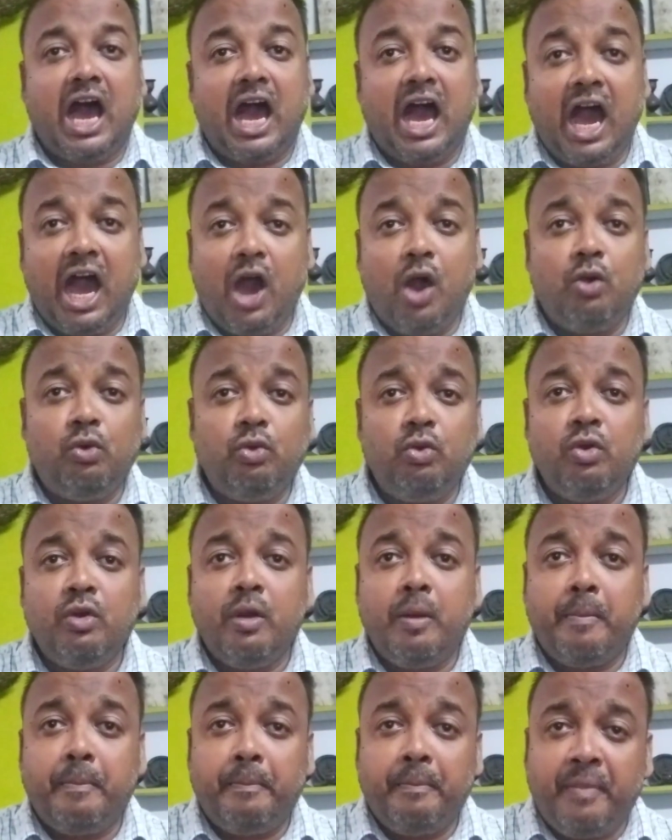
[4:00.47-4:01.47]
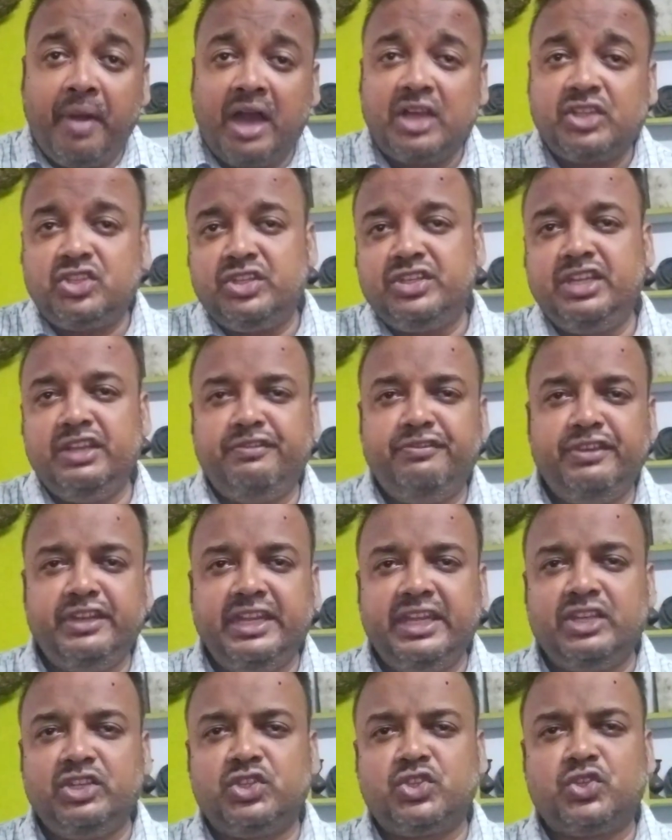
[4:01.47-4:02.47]
how much
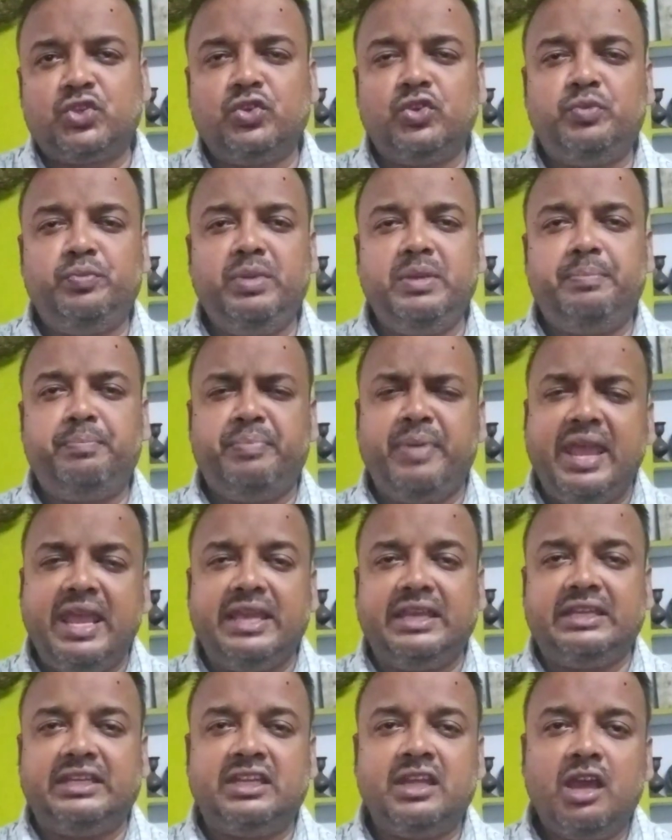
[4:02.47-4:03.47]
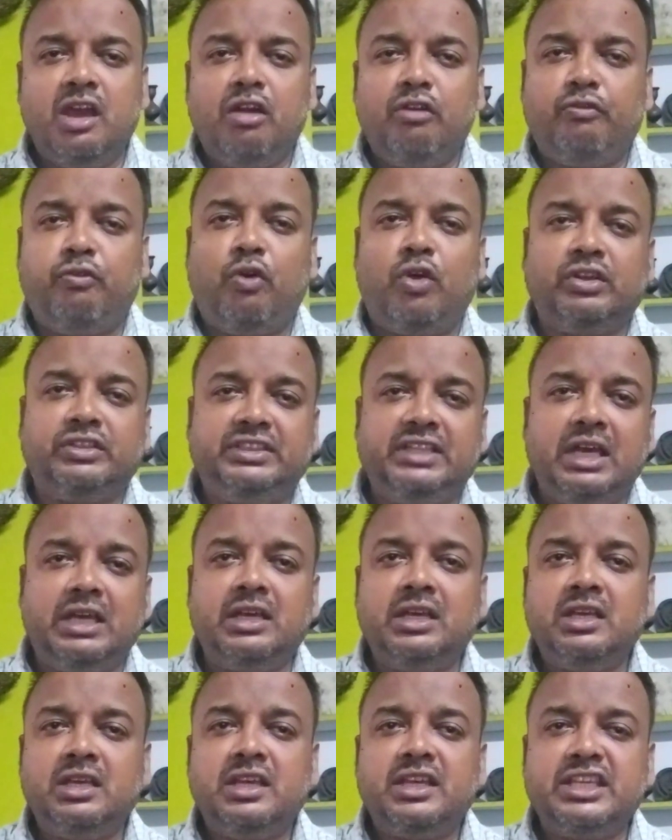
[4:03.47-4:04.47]
dividend should be paid for
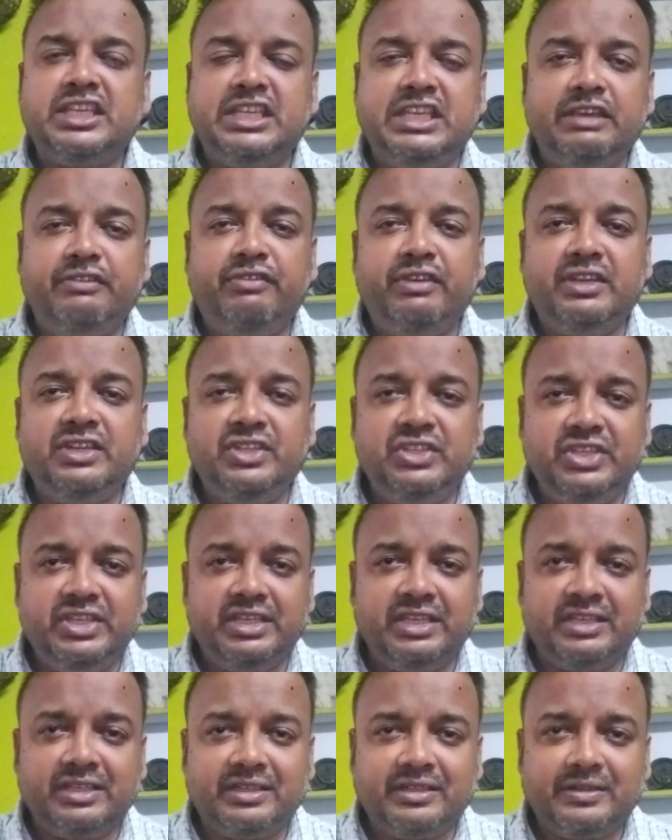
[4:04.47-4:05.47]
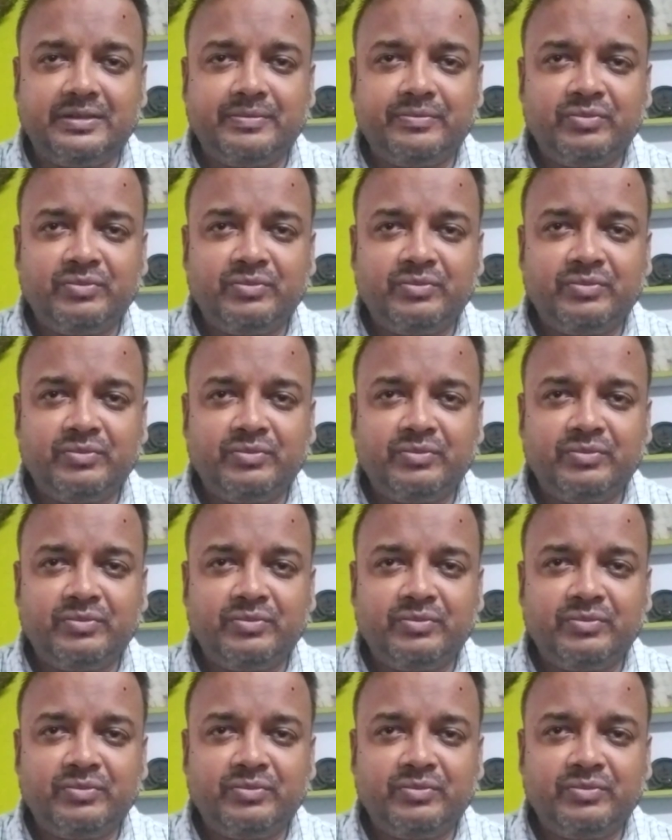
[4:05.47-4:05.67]
the given year.